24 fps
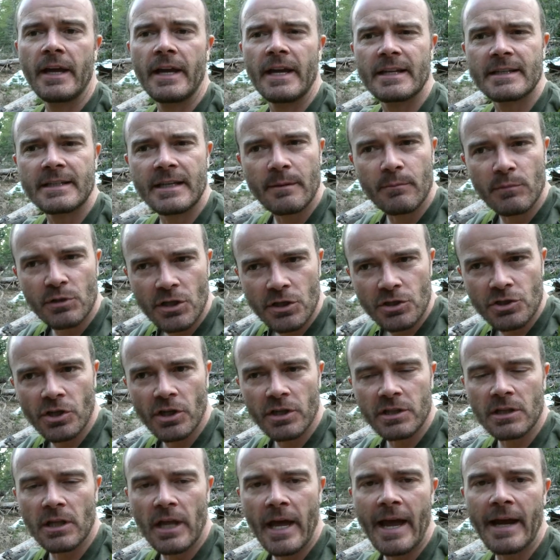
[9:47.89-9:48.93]
It seems to
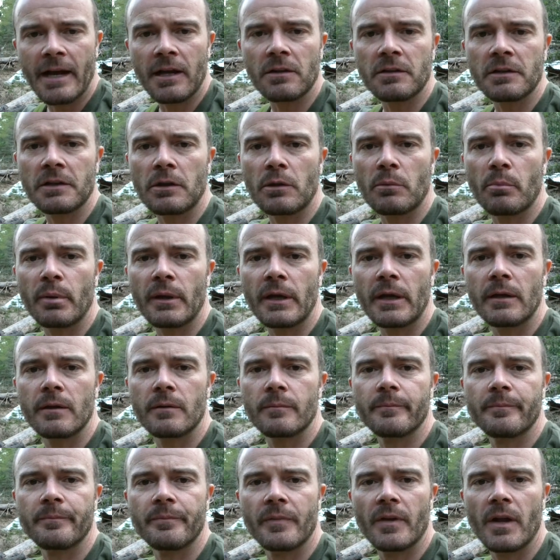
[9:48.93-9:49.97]
just lag a little bit
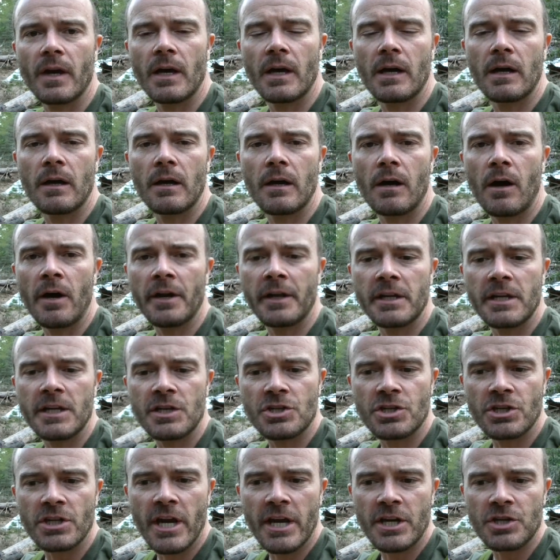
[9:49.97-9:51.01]
uh, on
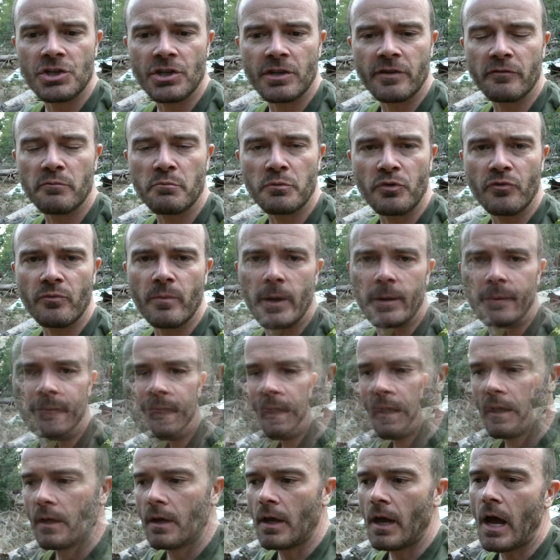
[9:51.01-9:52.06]
initiation of movement.
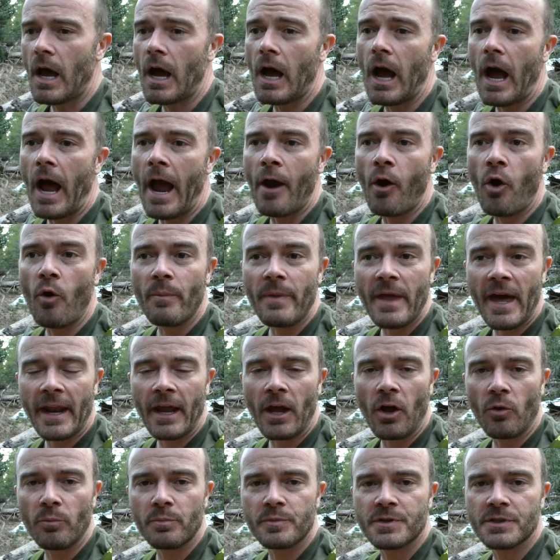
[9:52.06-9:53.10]
Uh, I hope that
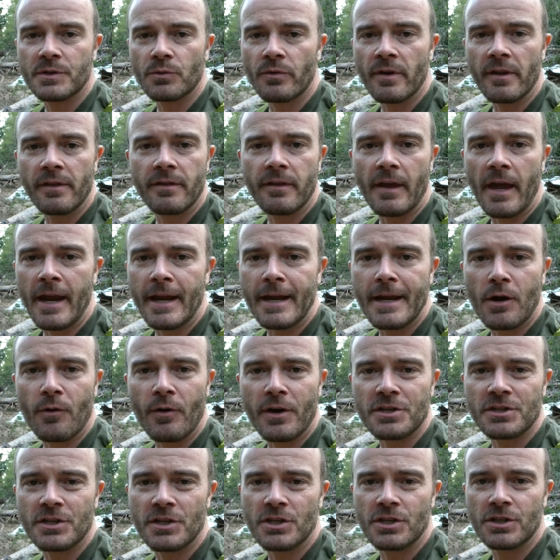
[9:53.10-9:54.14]
helps with any
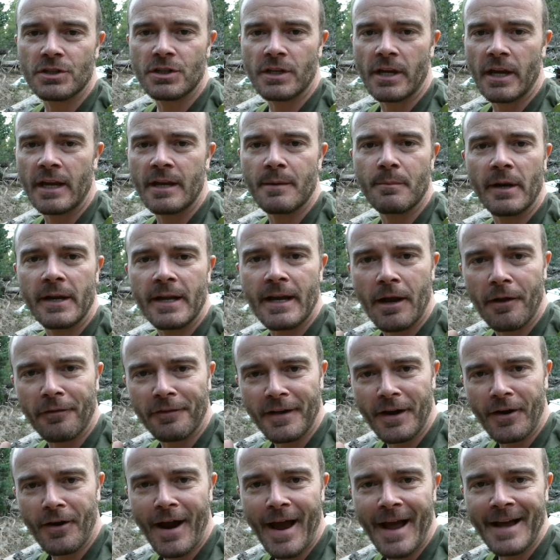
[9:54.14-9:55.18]
questions anybody out
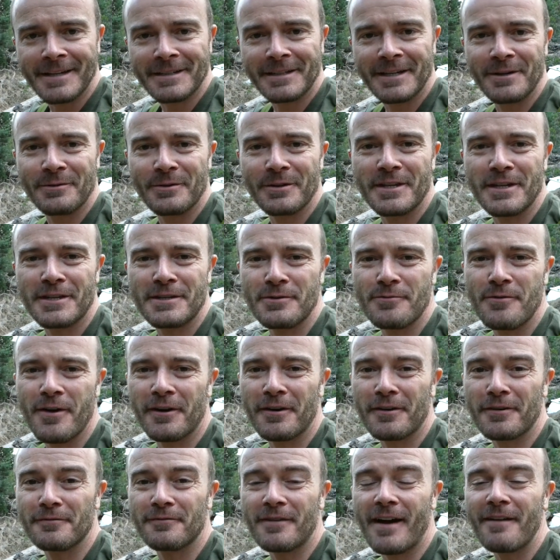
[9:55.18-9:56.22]
there has with the two
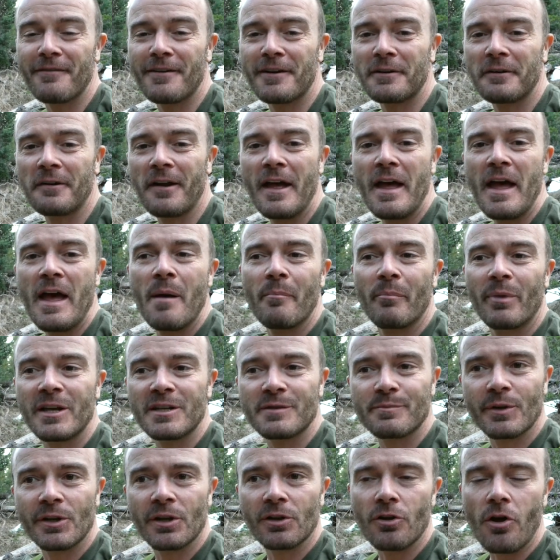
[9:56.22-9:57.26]
hundred to five hundred, but
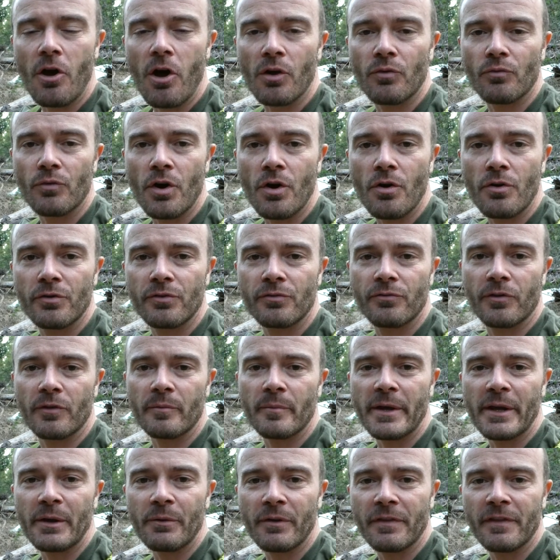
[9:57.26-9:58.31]
it's been a long road for
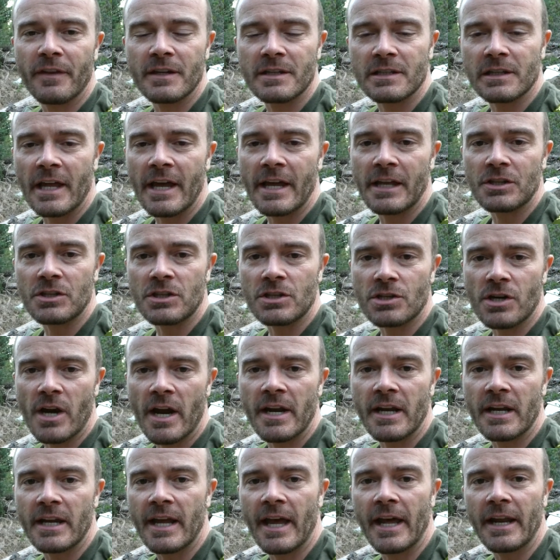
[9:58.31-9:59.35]
me with this lens,
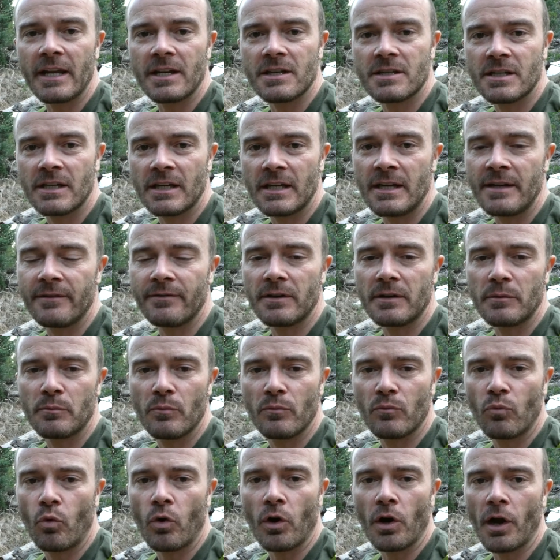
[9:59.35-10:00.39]
trying to get it to
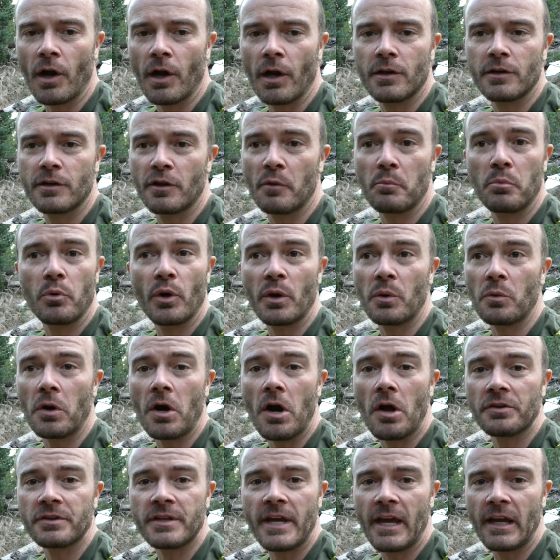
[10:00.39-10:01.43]
even work to the point where
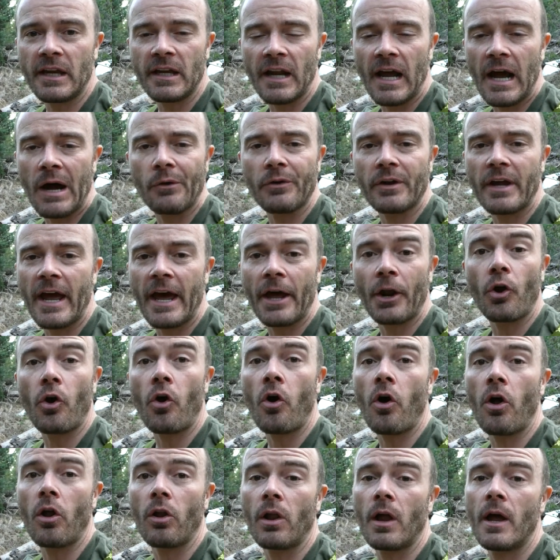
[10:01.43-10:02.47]
I'll take it out at
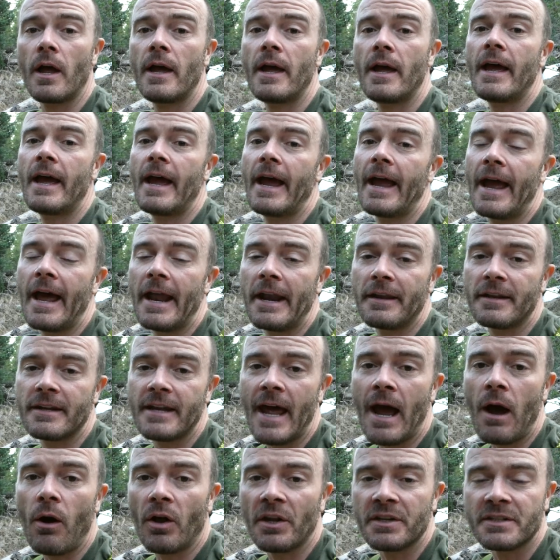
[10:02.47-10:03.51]
all. And
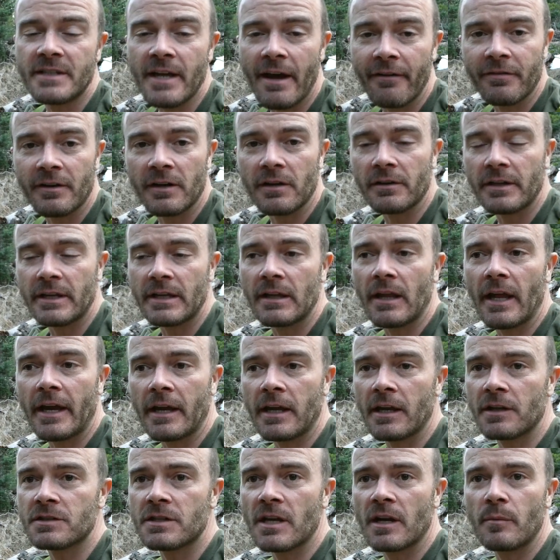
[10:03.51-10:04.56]
now definitely,
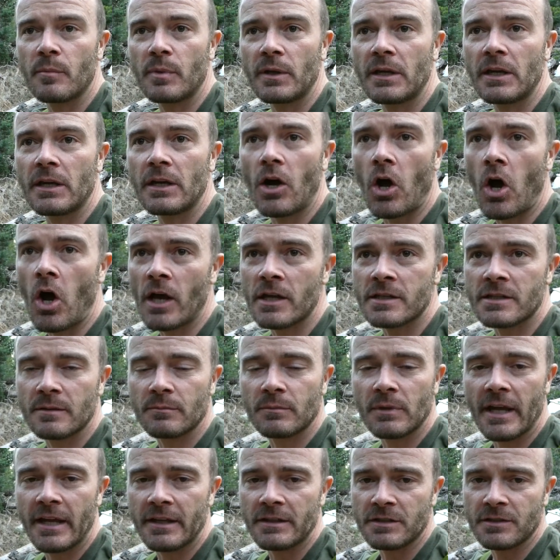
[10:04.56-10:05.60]
like, it's going to be an
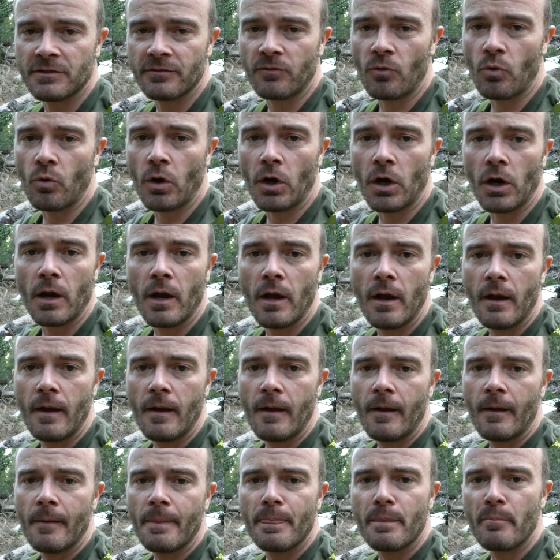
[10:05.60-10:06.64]
awesome lens for
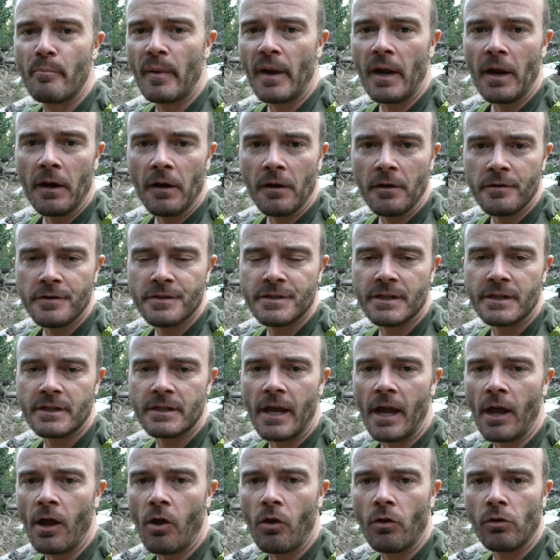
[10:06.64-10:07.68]
bears
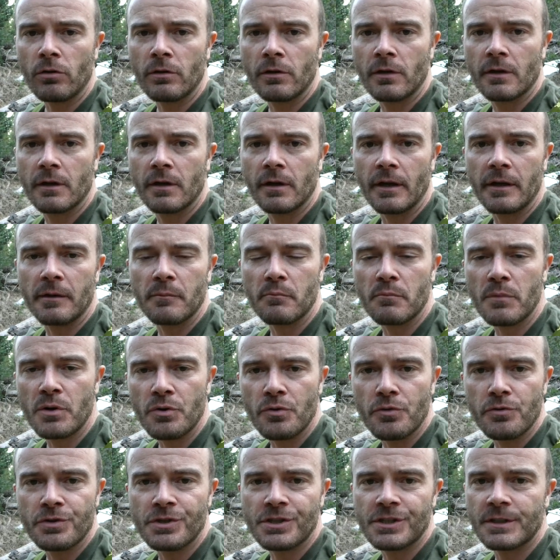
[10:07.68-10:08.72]
and elk and
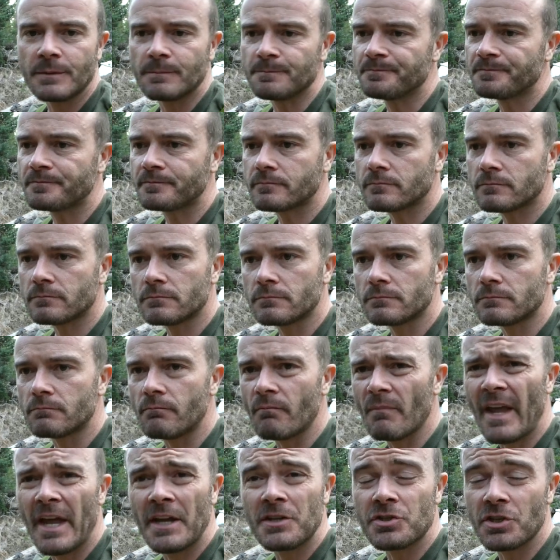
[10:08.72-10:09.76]
moose,
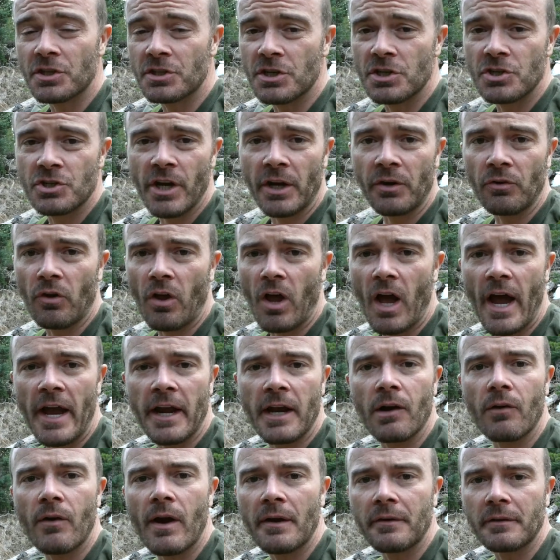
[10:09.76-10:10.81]
and just a general
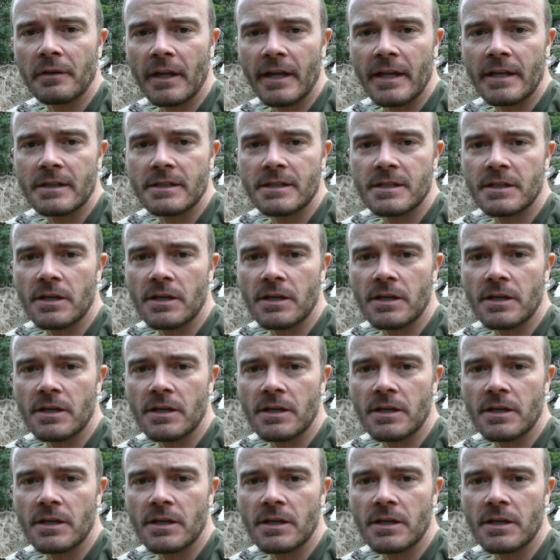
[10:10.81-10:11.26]
hike-around lens.